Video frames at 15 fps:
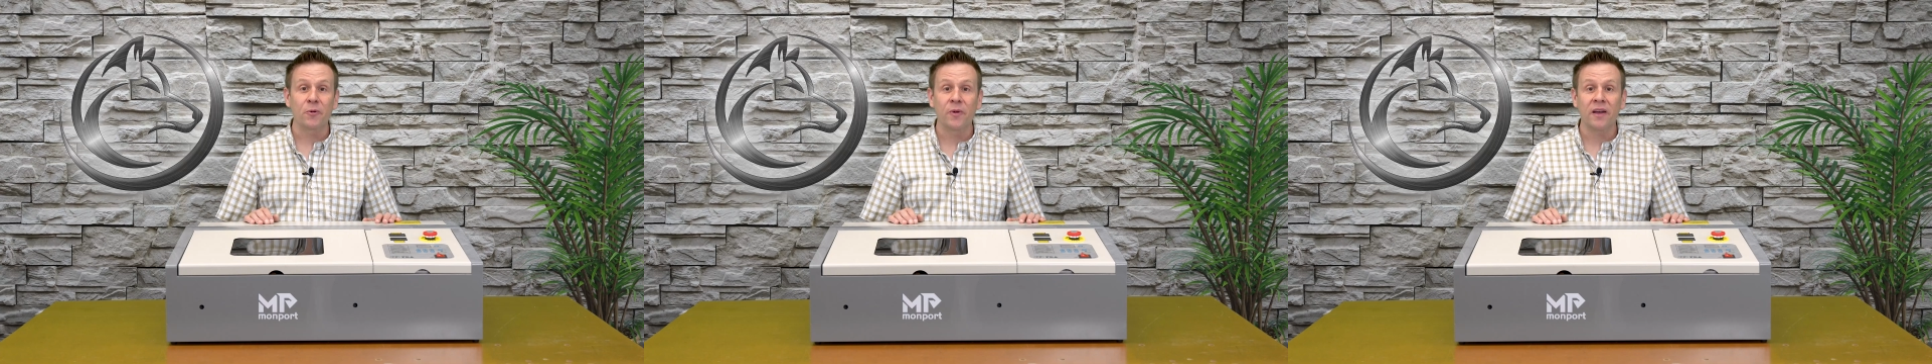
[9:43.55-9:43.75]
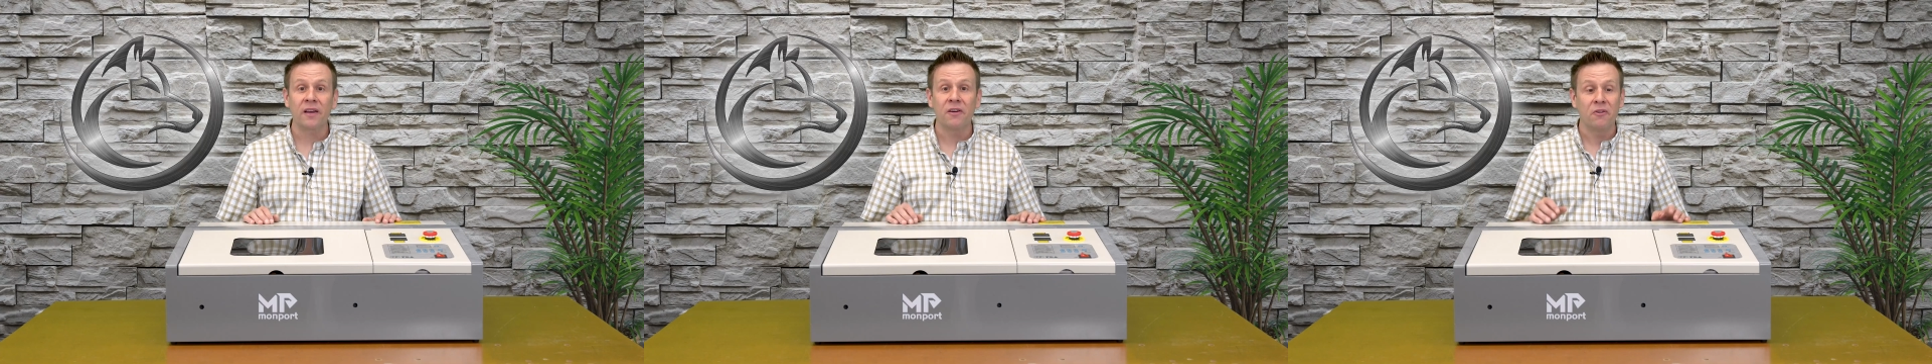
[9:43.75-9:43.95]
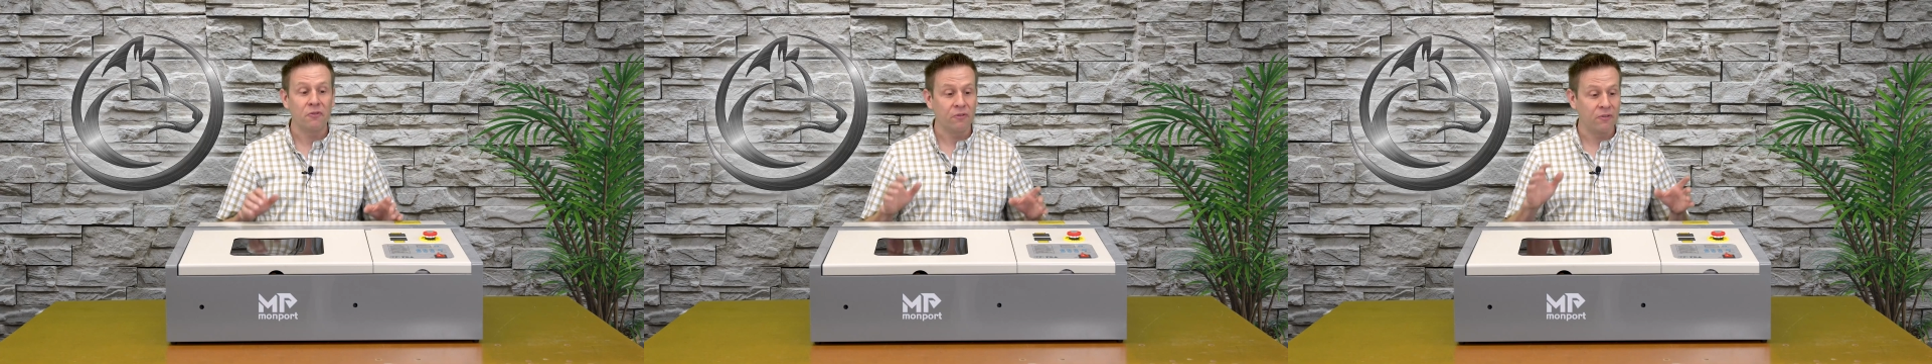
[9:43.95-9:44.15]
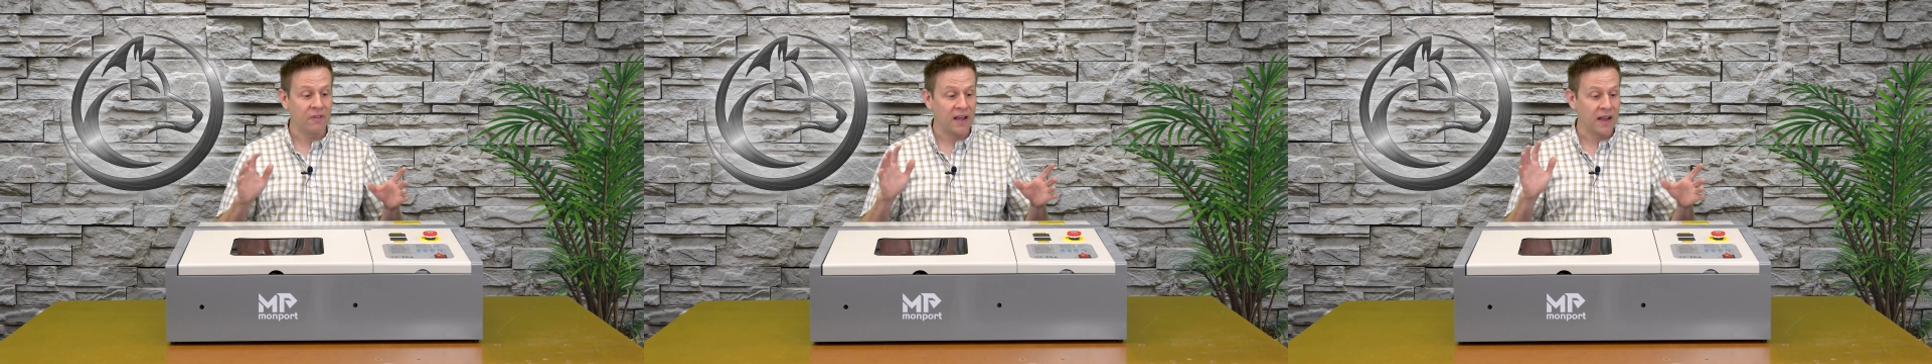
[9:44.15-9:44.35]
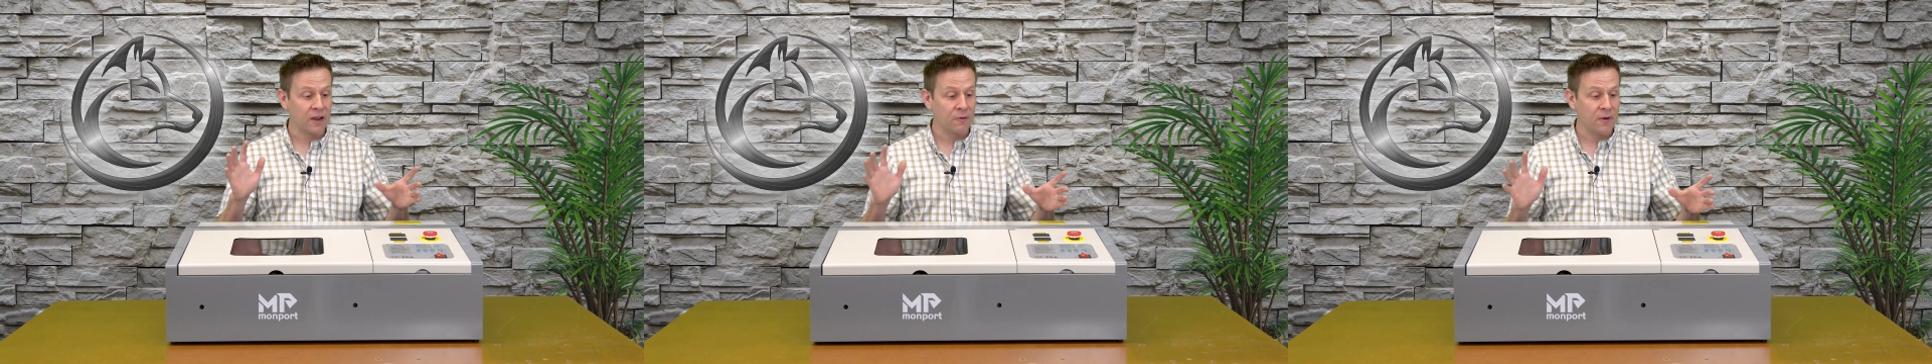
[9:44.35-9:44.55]
quick
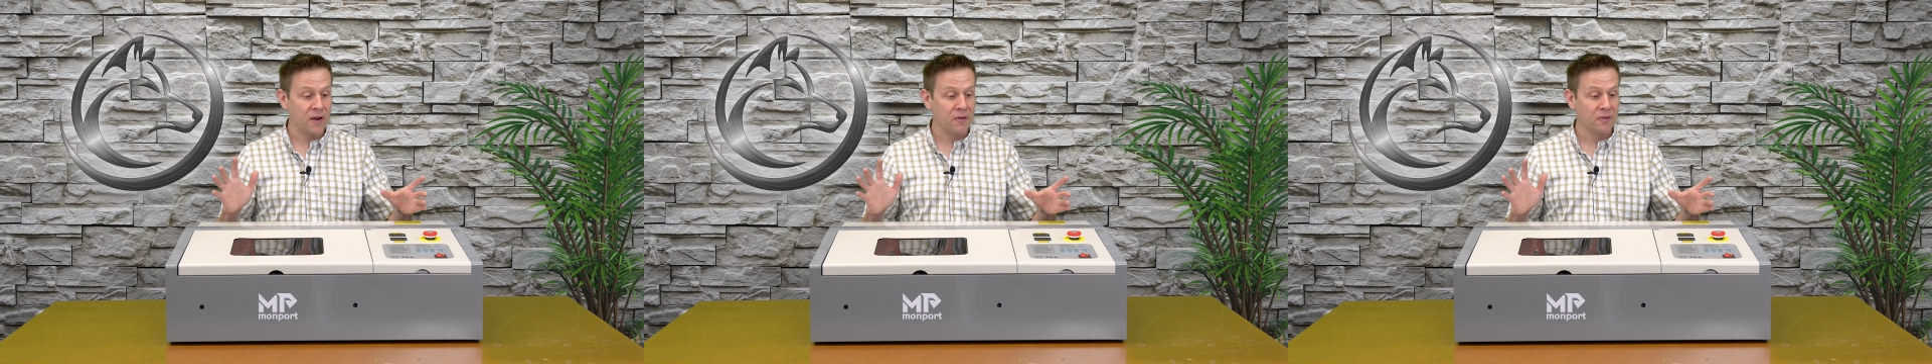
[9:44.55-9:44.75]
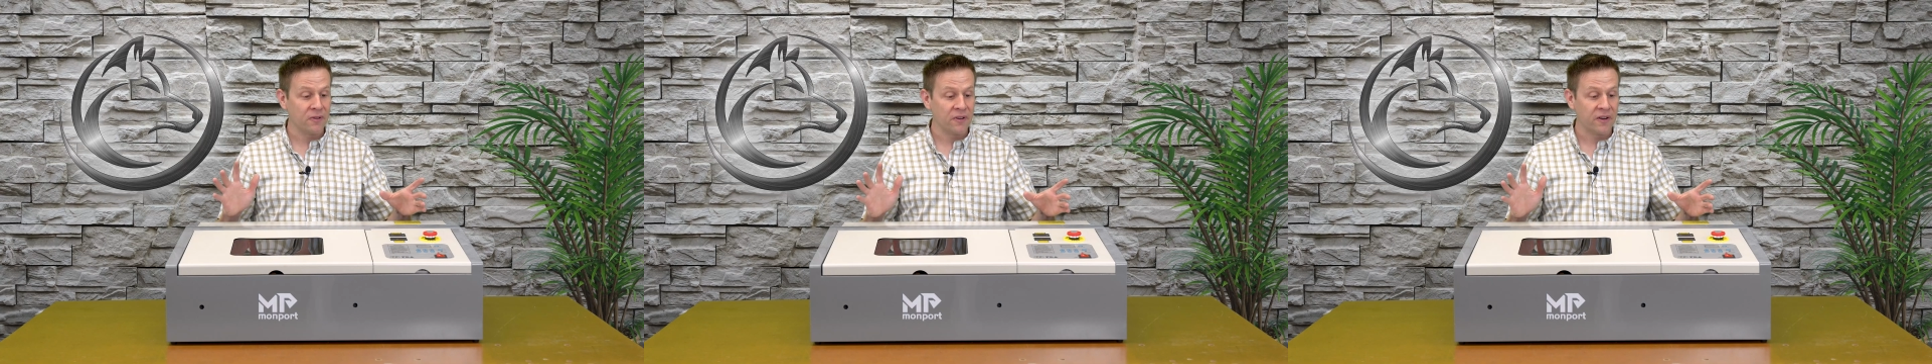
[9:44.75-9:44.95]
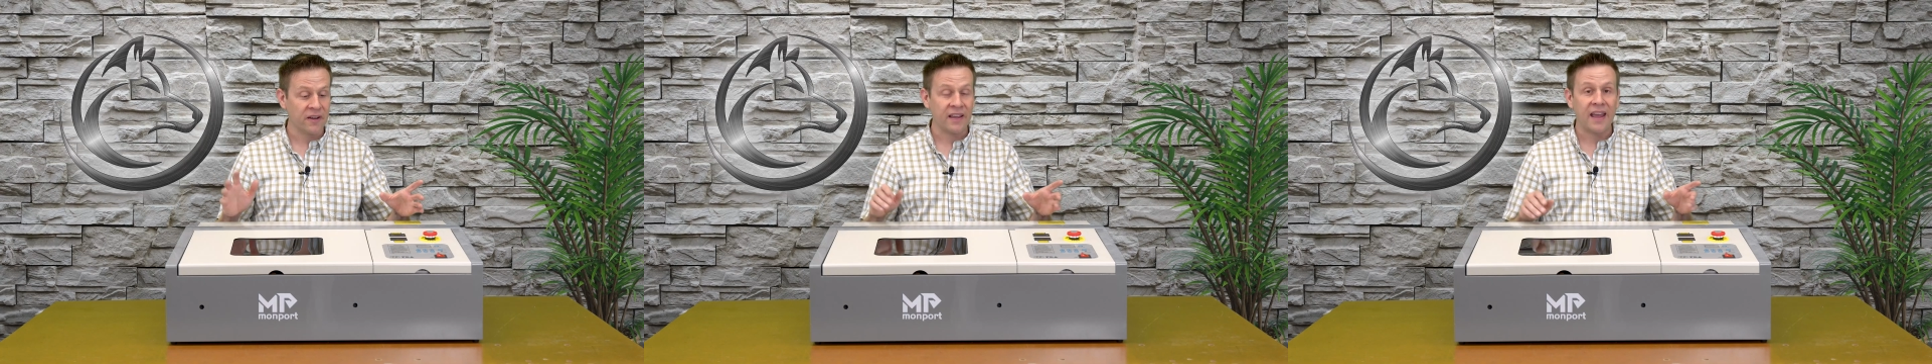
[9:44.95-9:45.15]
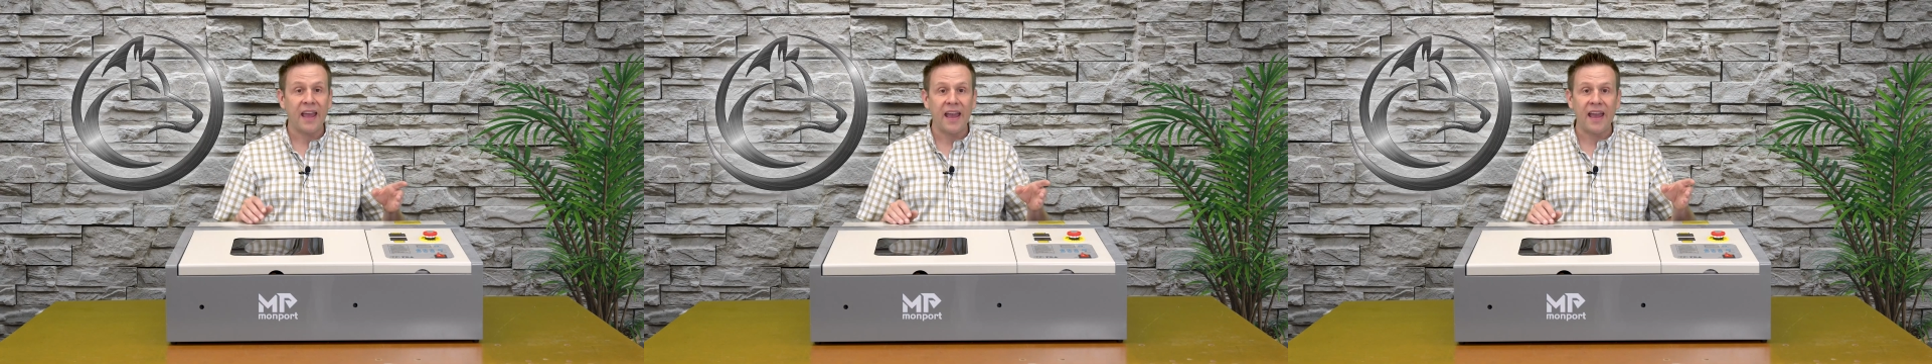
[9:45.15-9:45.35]
fly around look